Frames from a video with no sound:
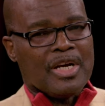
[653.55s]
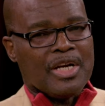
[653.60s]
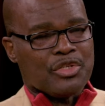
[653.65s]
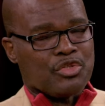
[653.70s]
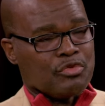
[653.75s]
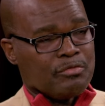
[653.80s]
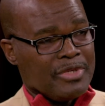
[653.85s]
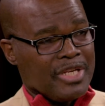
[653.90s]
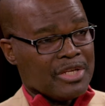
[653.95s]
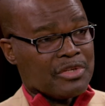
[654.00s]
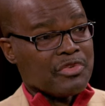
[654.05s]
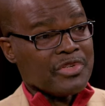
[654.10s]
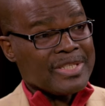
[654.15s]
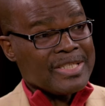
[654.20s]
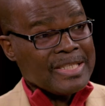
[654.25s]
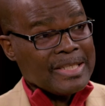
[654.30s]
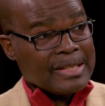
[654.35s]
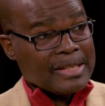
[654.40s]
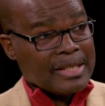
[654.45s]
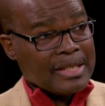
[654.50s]
uh, should be a
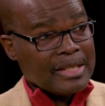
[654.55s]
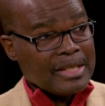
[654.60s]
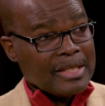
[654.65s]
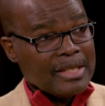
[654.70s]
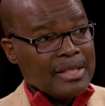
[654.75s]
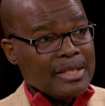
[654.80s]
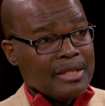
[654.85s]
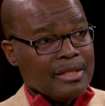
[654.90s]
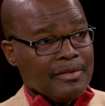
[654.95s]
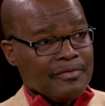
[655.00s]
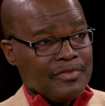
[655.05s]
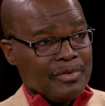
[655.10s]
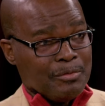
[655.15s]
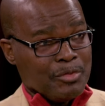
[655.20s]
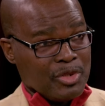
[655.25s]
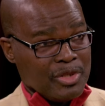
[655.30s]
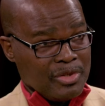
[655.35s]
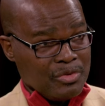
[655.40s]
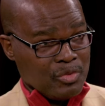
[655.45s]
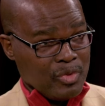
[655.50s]
critique mm-hmm. of the
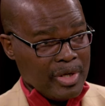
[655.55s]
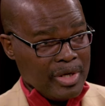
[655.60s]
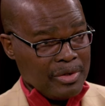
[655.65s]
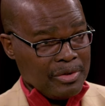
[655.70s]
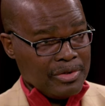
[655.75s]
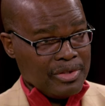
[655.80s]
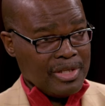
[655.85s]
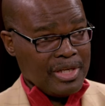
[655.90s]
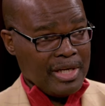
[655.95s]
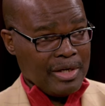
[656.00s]
modern world, mm -hmm.